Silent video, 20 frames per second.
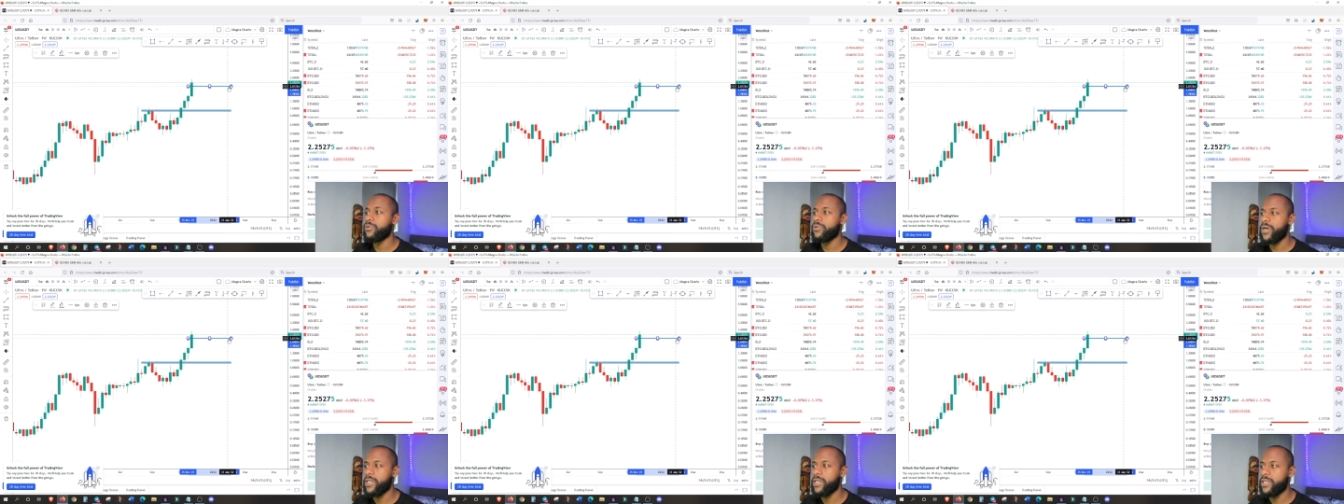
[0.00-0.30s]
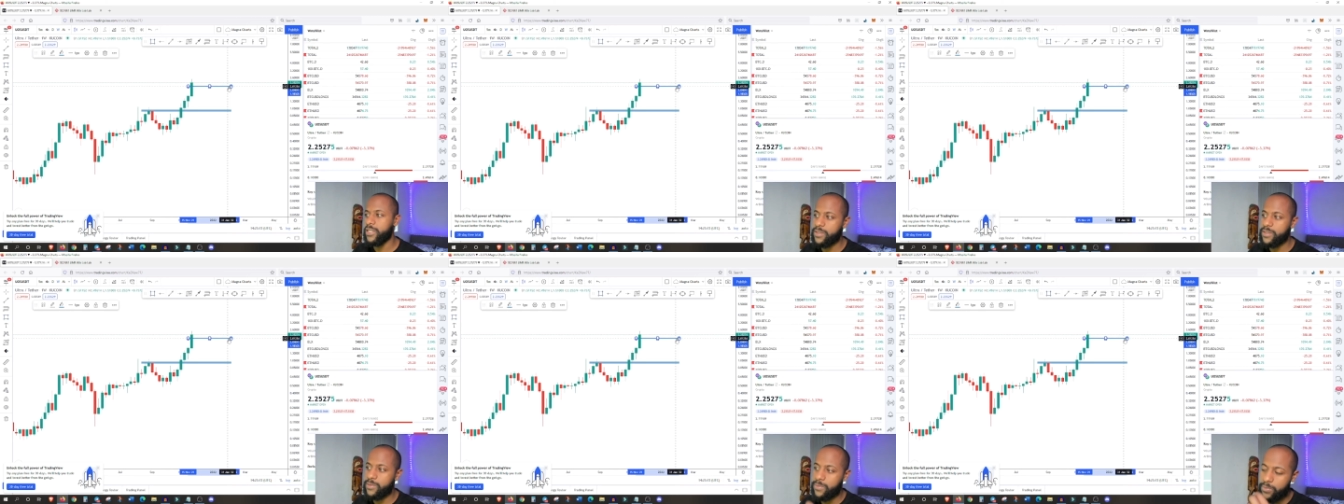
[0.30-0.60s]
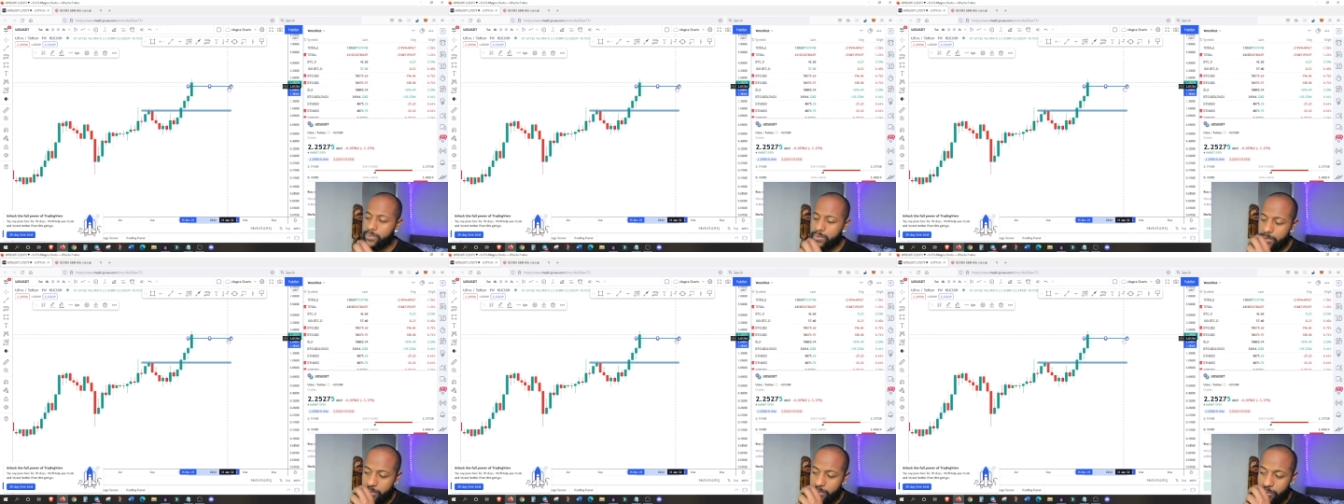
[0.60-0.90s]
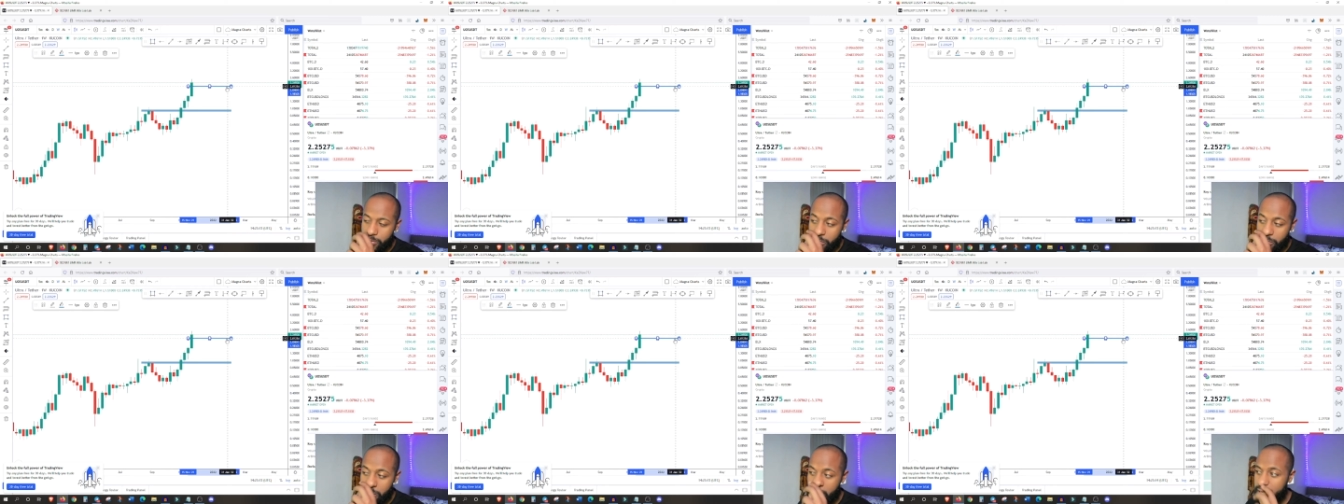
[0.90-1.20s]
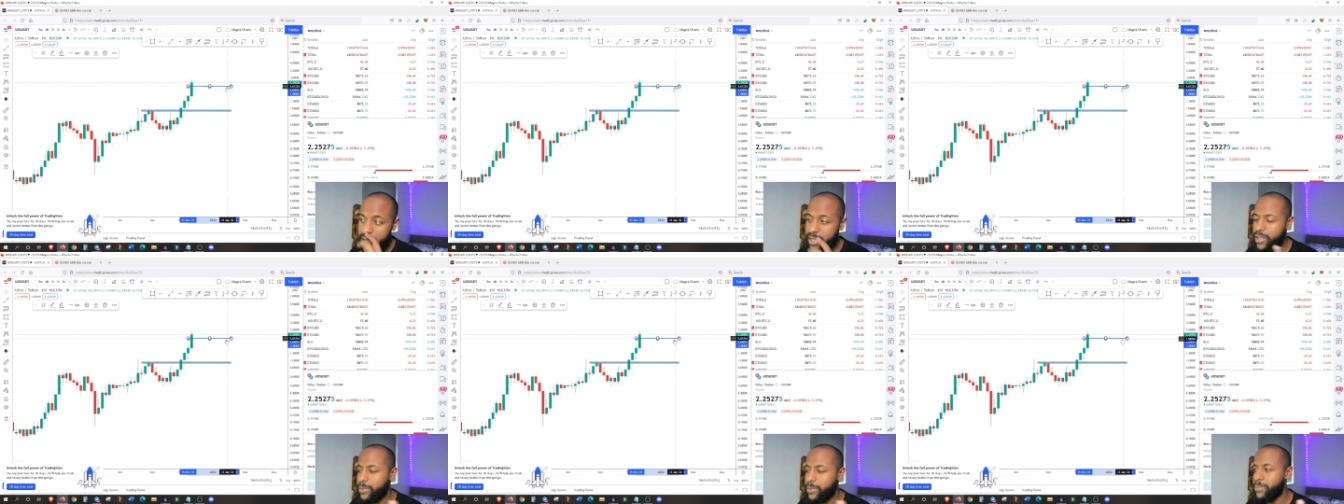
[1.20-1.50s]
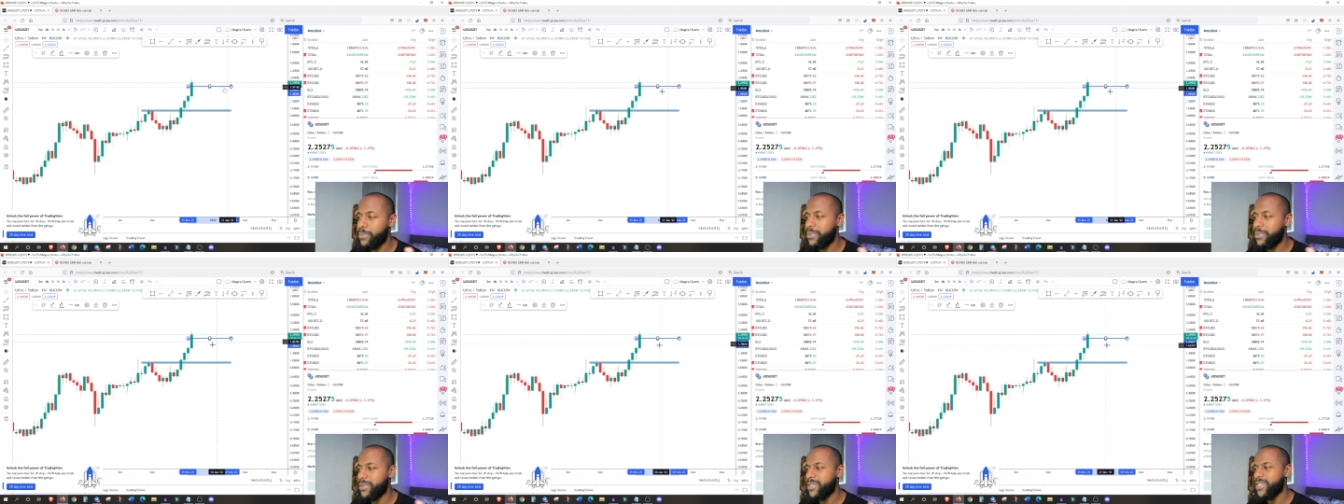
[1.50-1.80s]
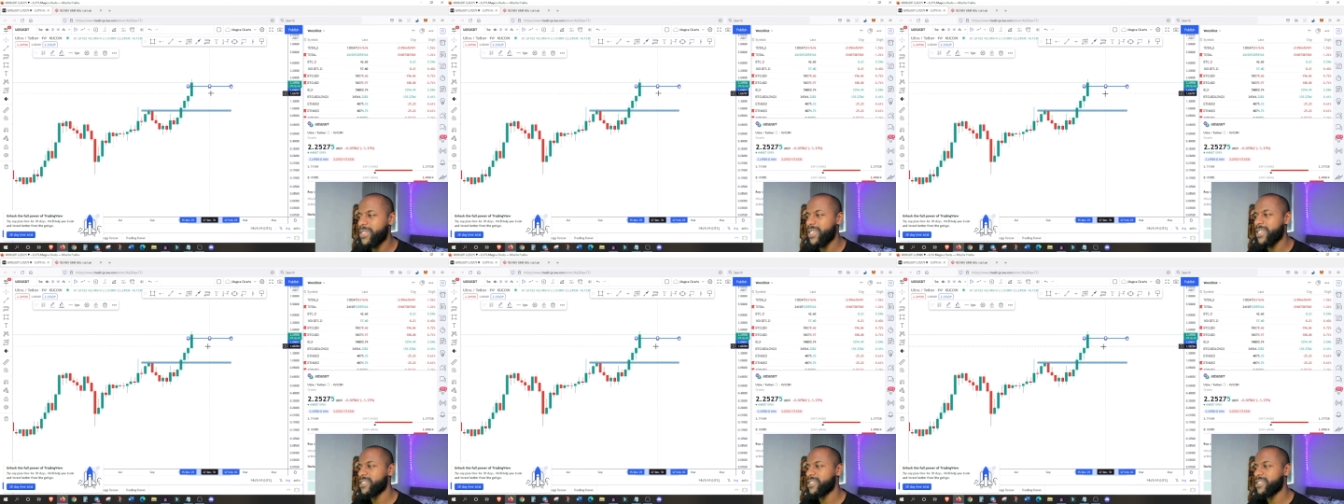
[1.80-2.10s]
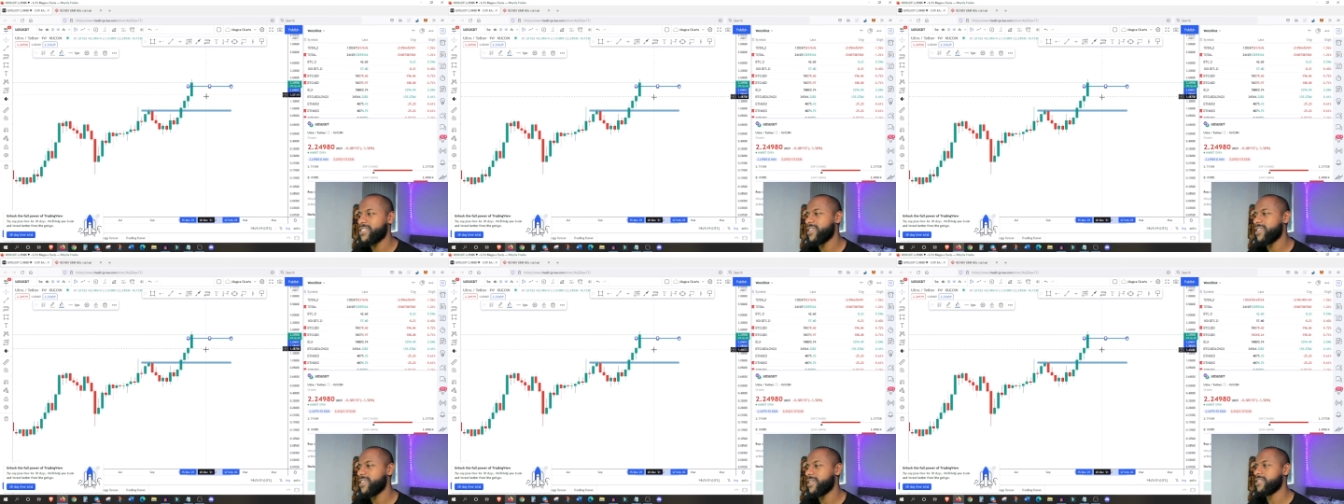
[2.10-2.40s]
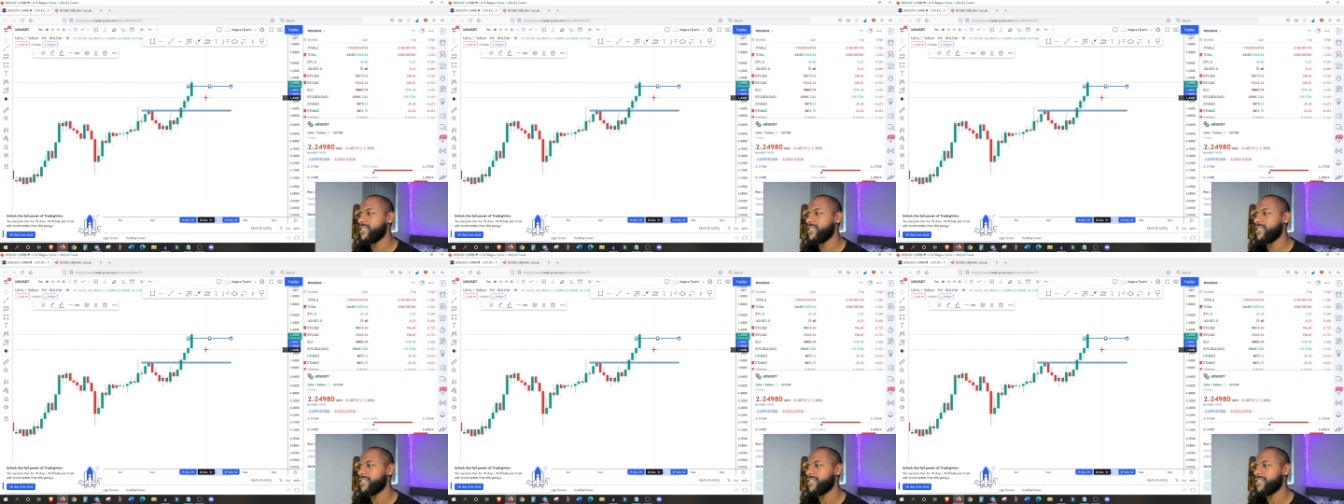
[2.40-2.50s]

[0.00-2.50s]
bull run, this rally could potentially